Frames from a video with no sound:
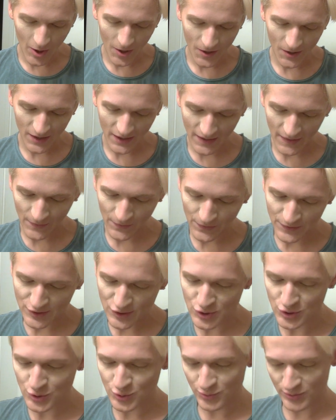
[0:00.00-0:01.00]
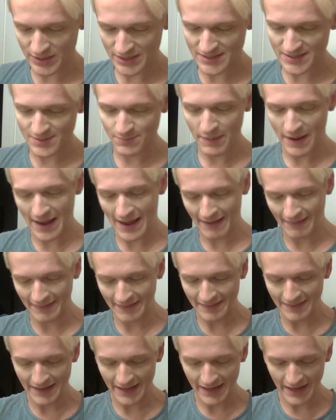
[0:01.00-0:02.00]
Art in the Streets
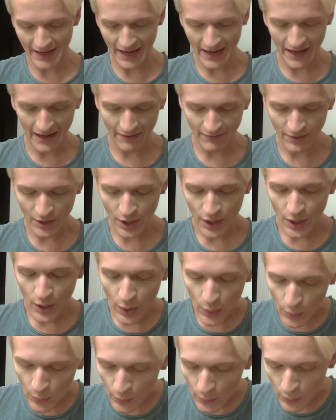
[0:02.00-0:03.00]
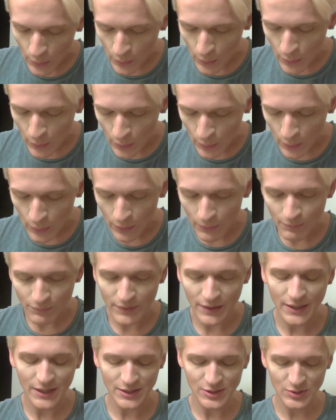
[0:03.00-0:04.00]
palette that I have.
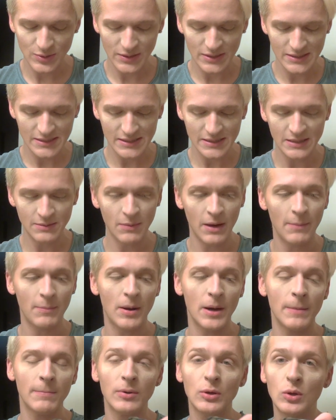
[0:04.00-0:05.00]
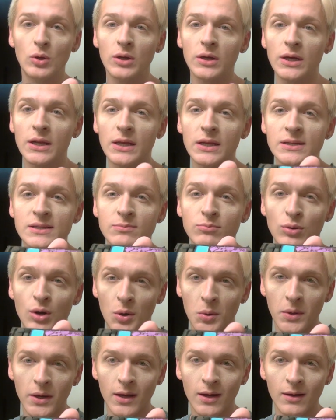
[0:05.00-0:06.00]
And as you can see, my purple on it is
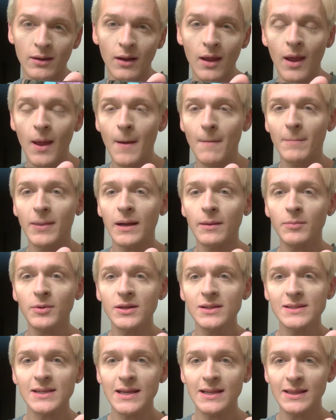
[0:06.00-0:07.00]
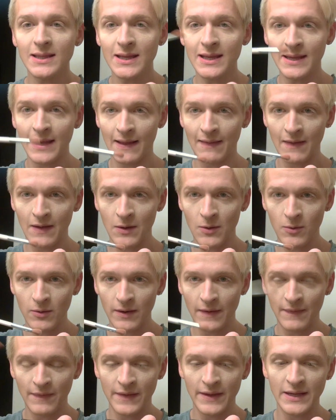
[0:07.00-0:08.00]
broken. But I'm going to take the yellow
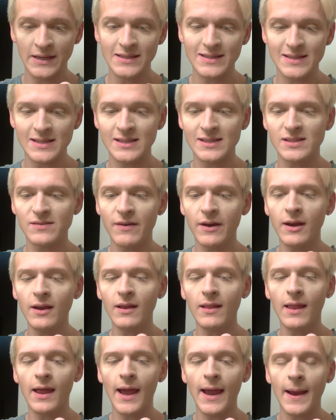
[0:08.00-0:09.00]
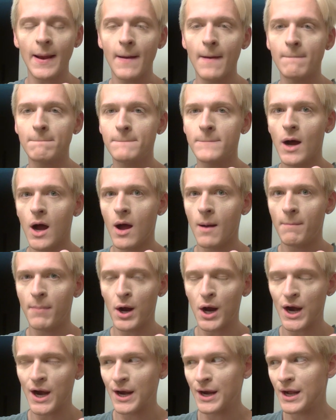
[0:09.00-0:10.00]
in this. And it's very like pop
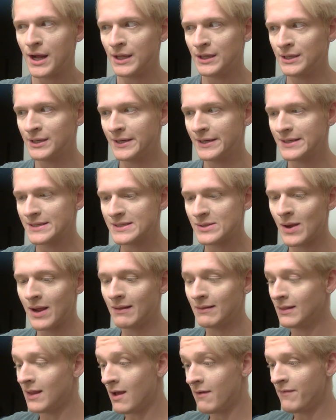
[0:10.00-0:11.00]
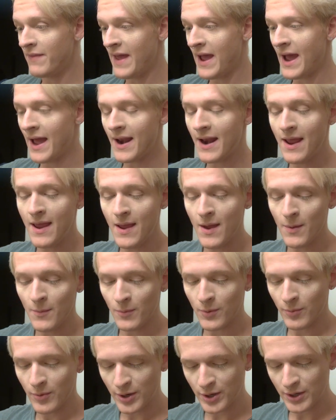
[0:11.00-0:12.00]
art colors, so I love that.
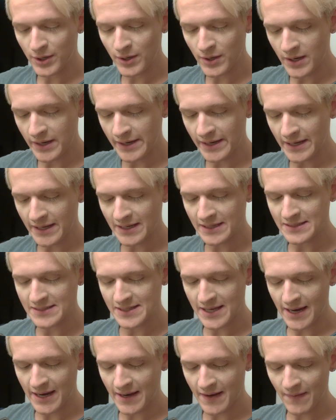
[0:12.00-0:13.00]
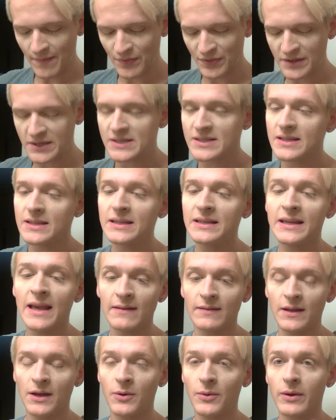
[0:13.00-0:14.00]
But we're going to go ahead and take this
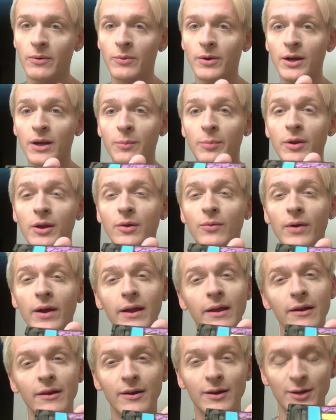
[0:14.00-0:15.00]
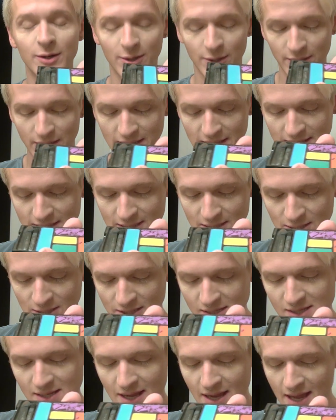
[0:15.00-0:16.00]
yellow and we're going to put it right in our crease,
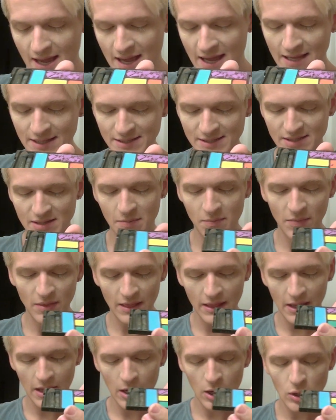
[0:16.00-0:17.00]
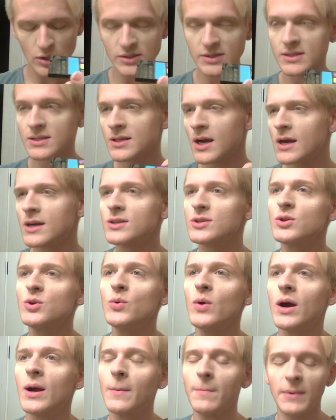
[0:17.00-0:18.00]
just to add some little start
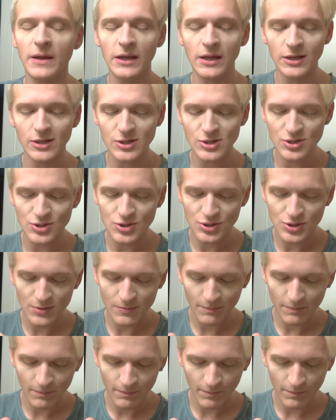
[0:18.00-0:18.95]
to our peach.